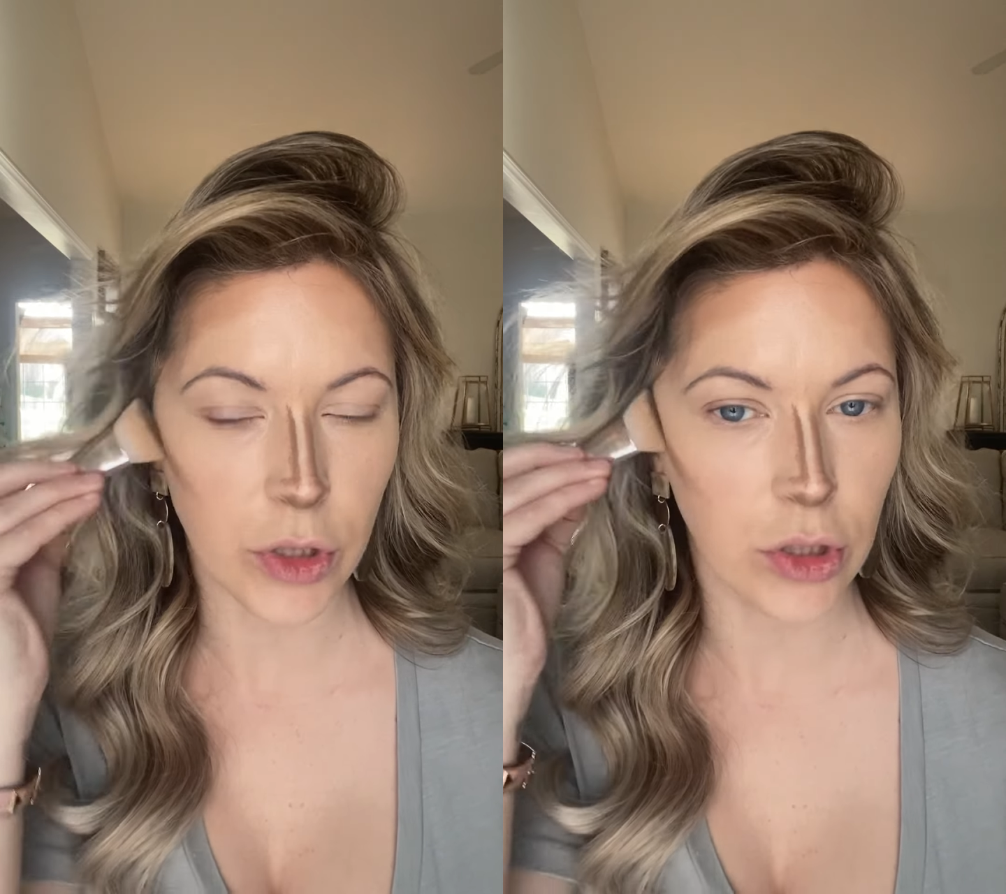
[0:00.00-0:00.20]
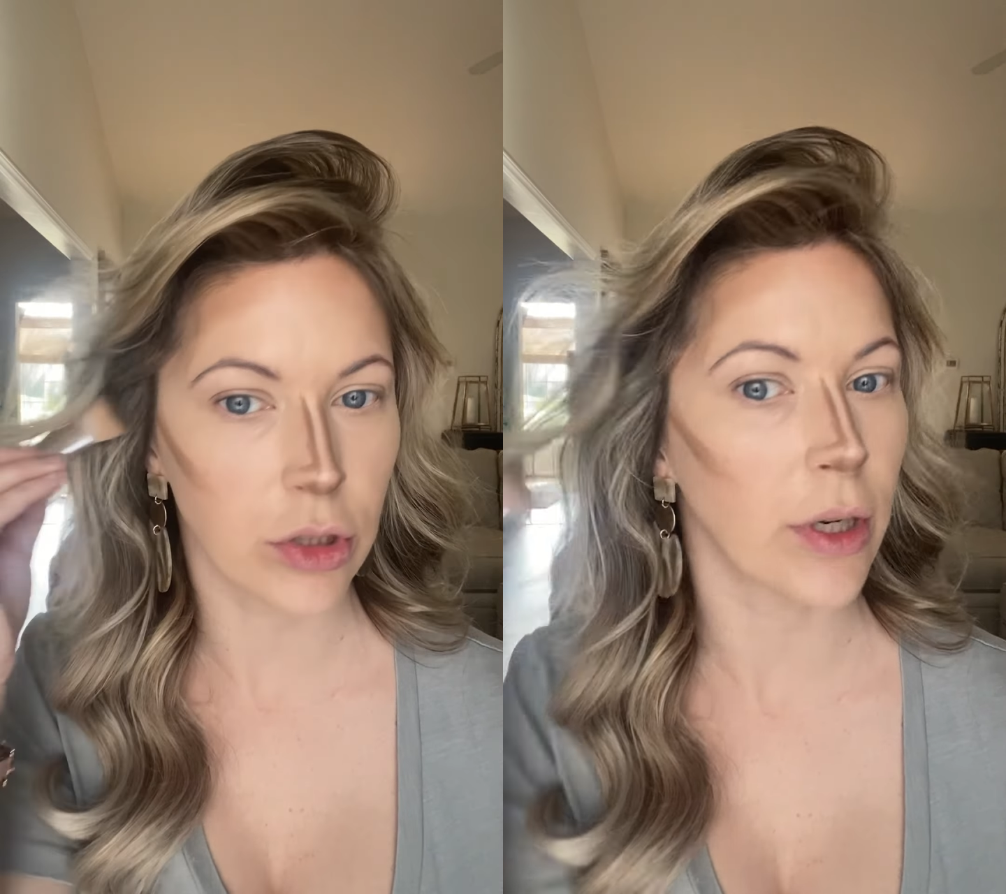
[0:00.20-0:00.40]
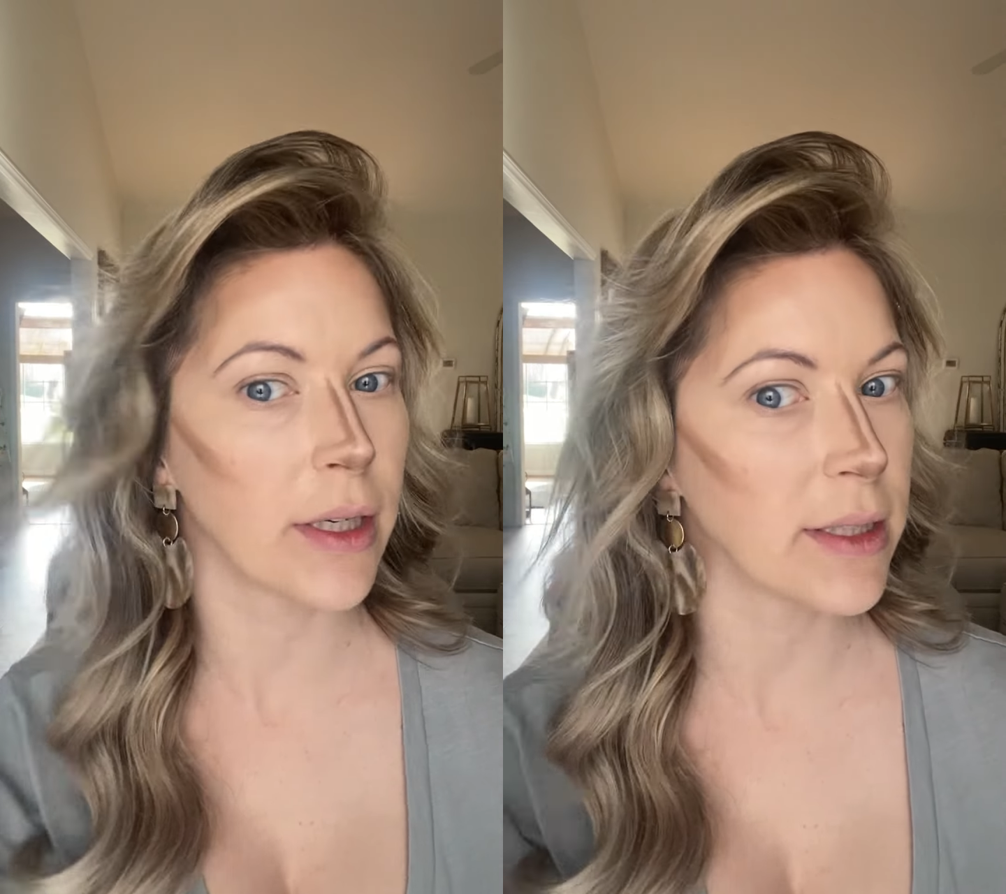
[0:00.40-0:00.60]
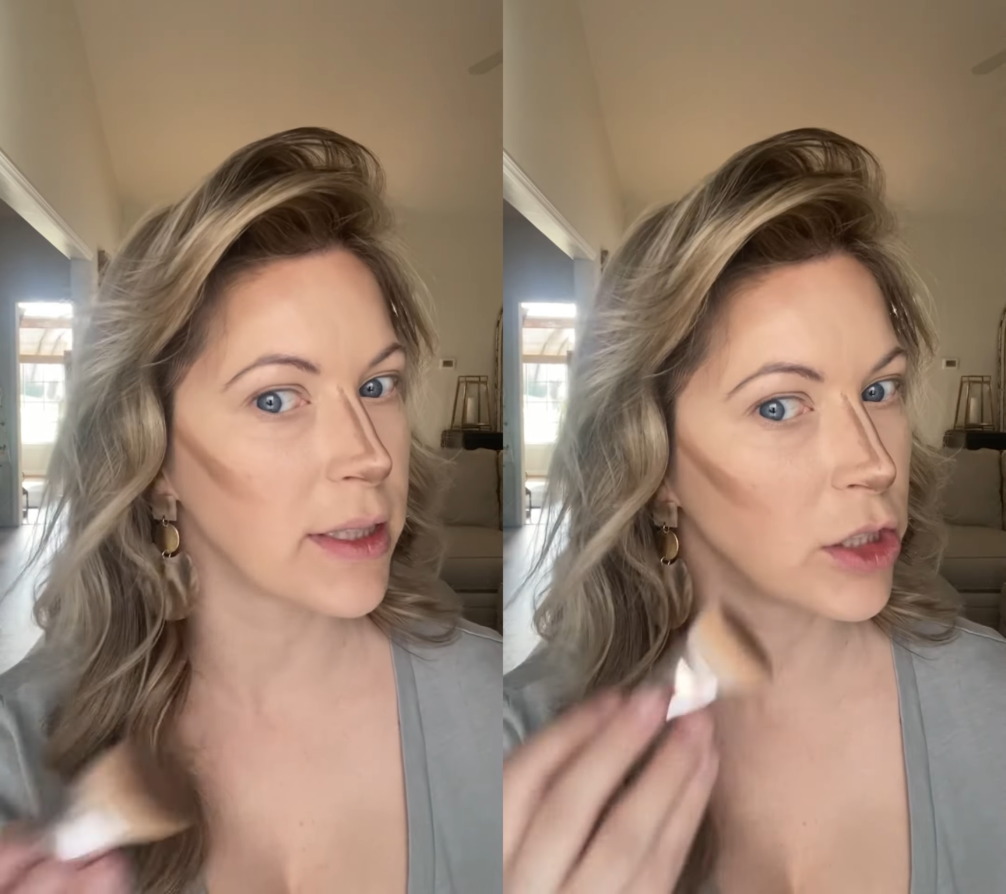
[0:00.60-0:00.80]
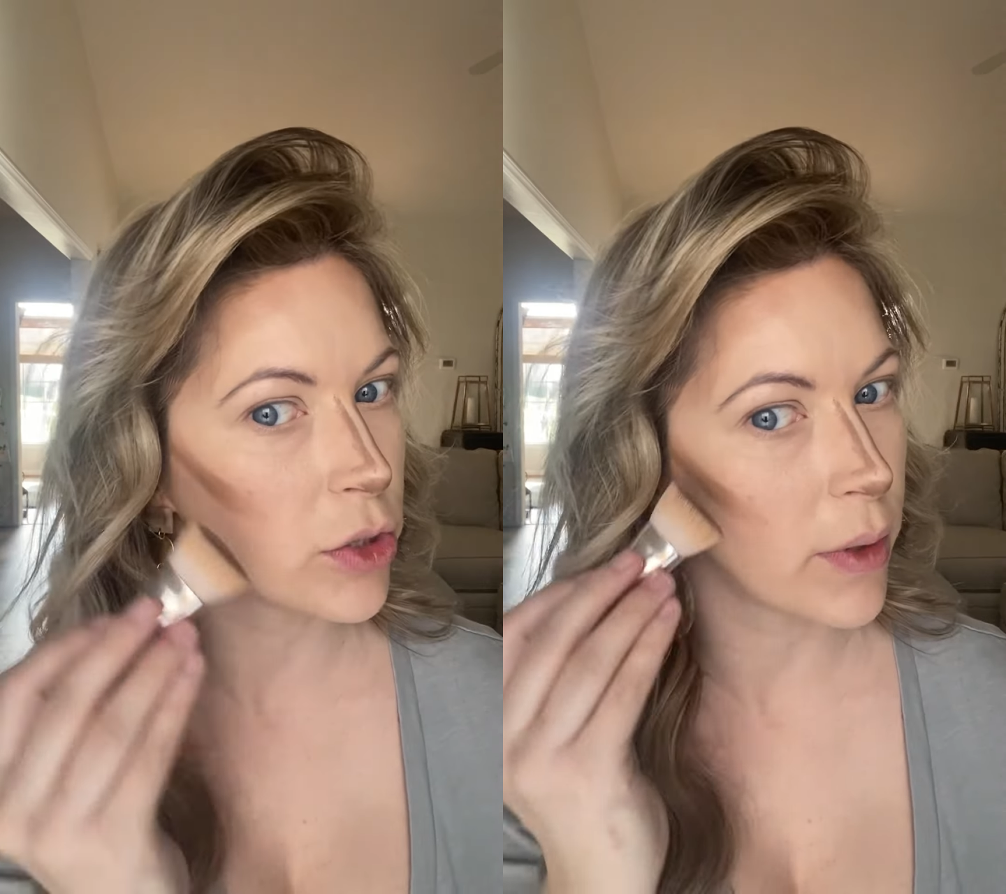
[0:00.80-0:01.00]
you're trying to
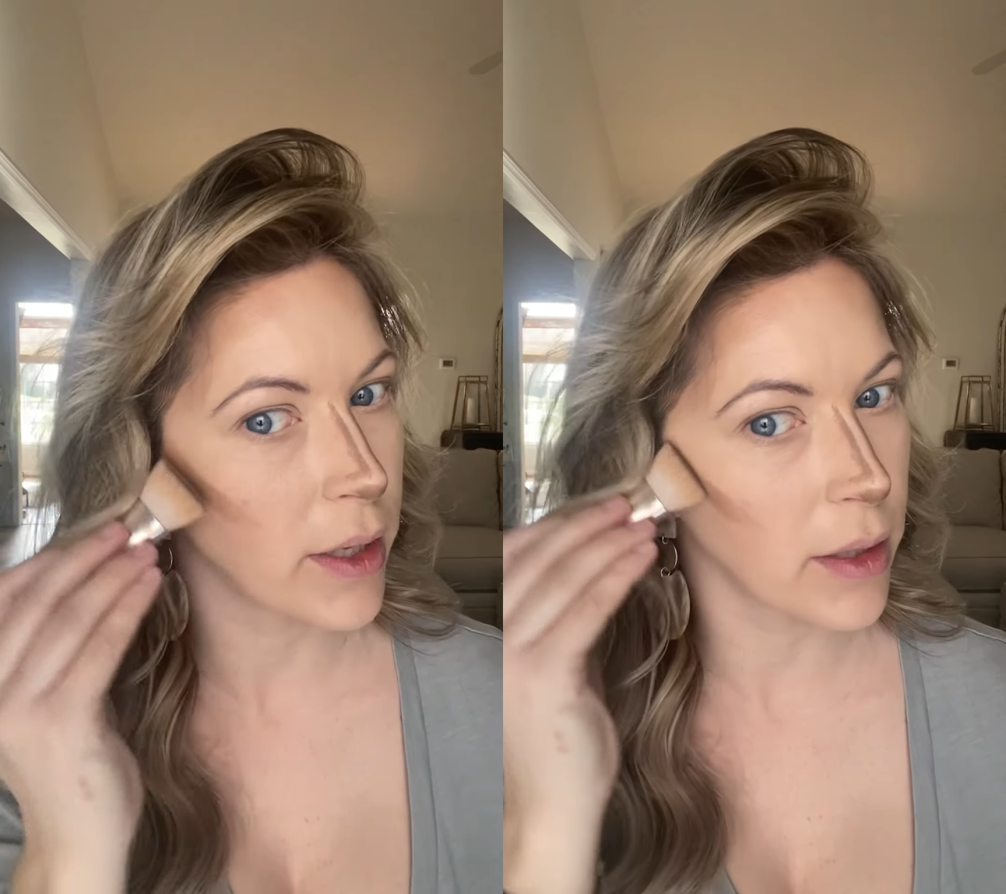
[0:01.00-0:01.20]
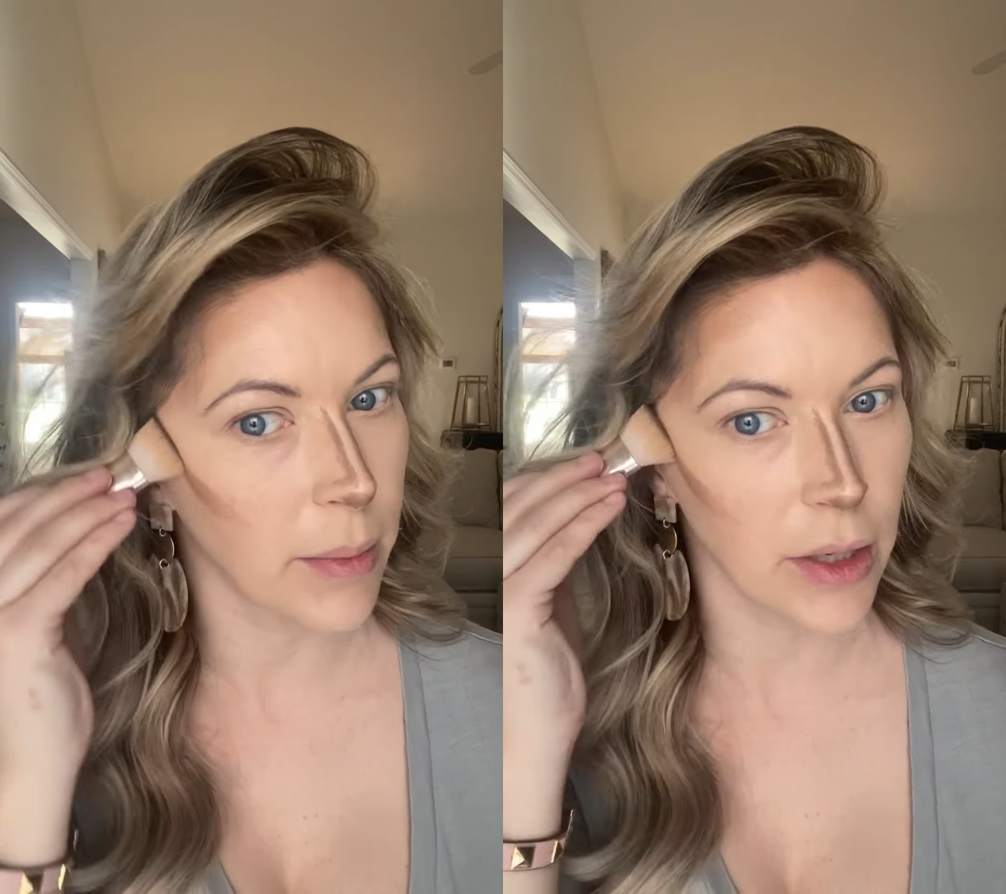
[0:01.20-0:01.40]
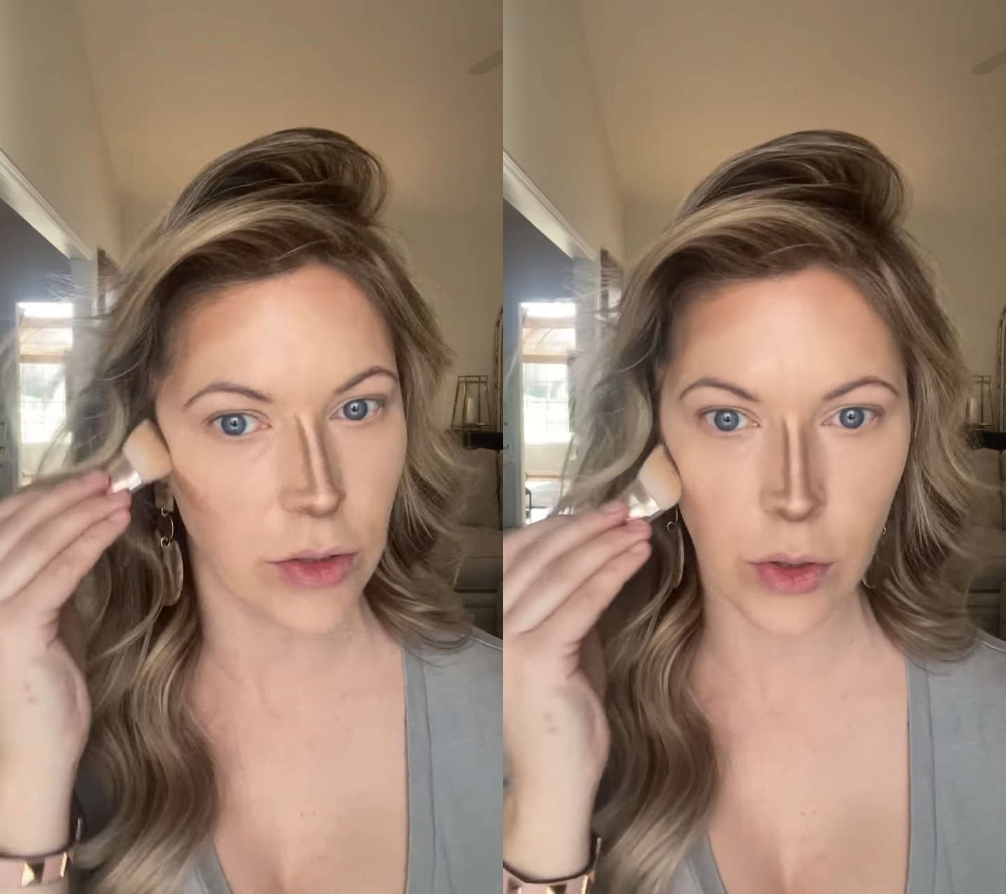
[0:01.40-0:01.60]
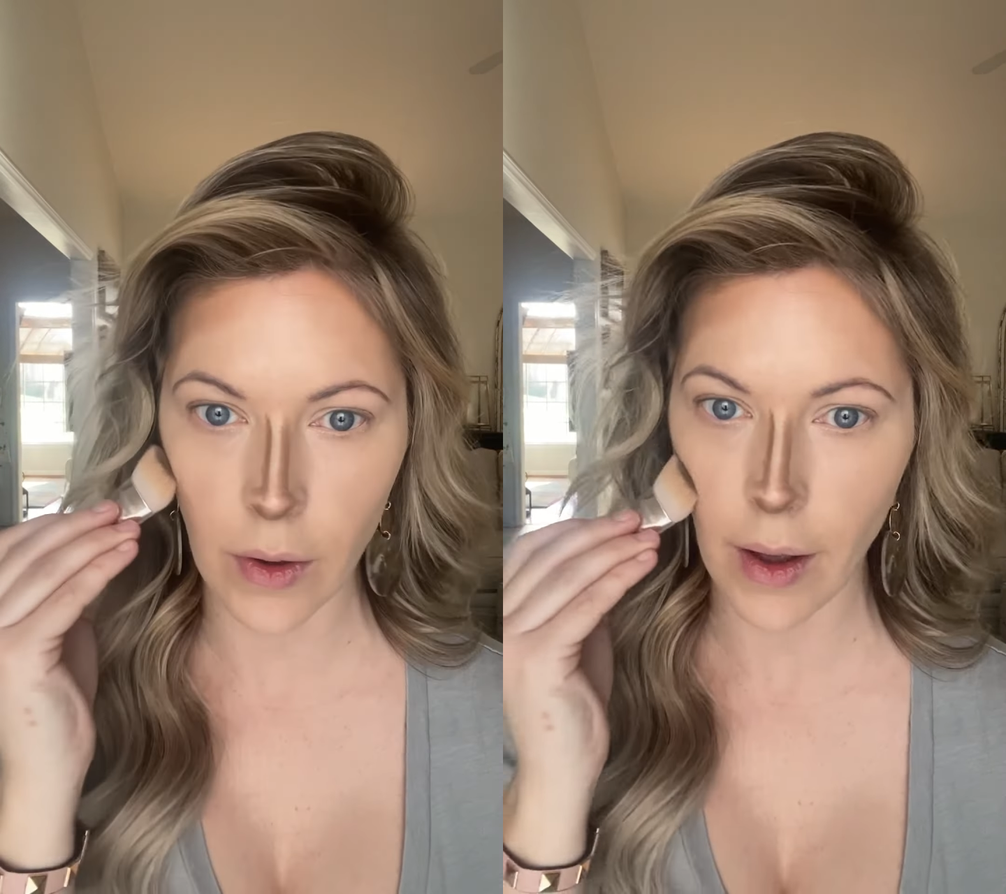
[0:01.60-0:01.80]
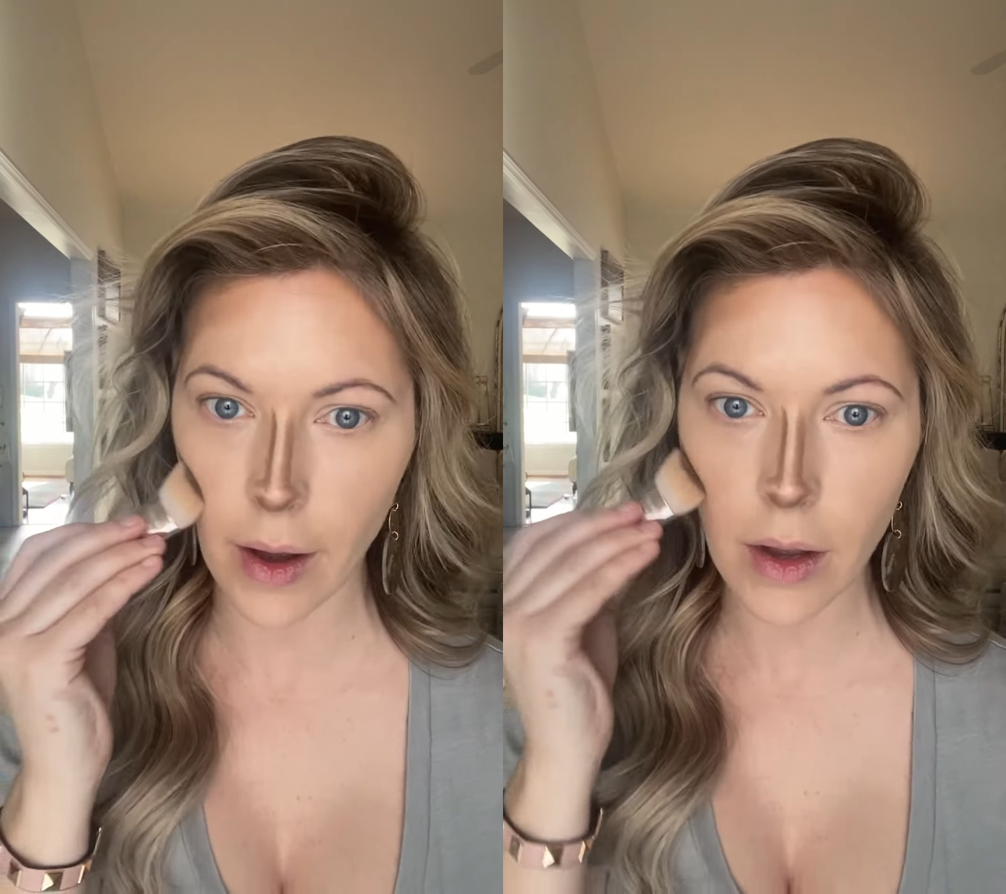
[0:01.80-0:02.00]
accentuate the most,
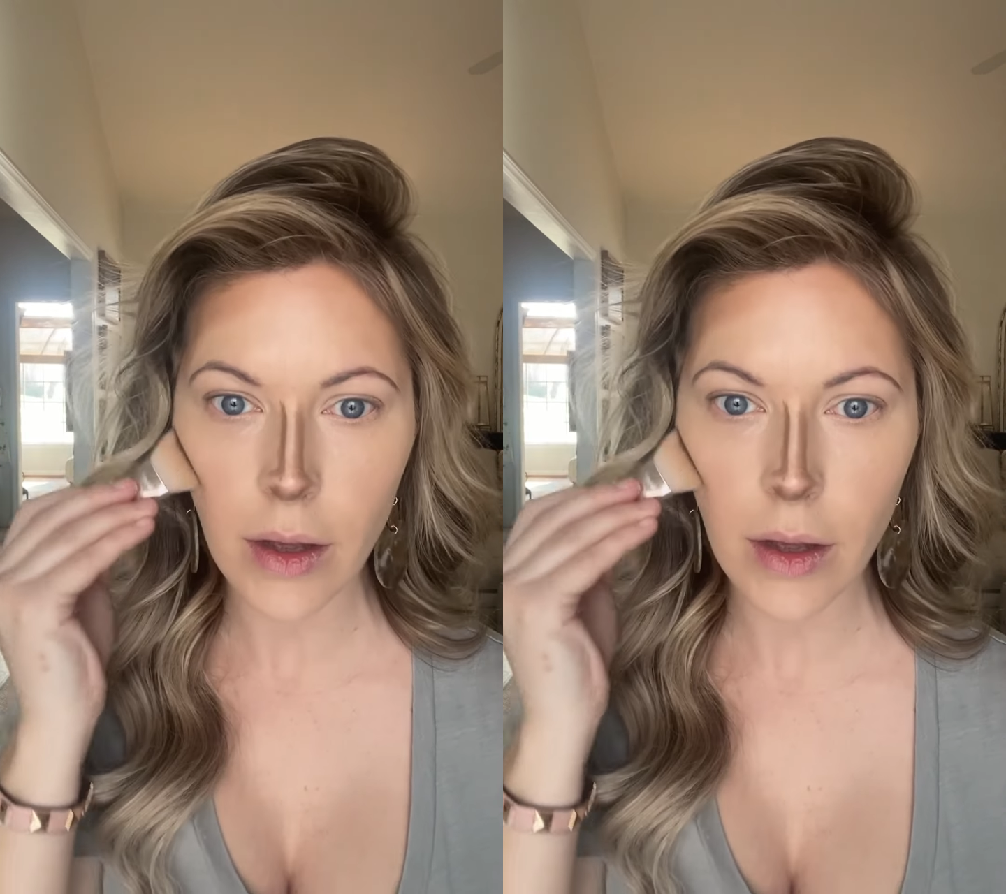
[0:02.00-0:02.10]
okay?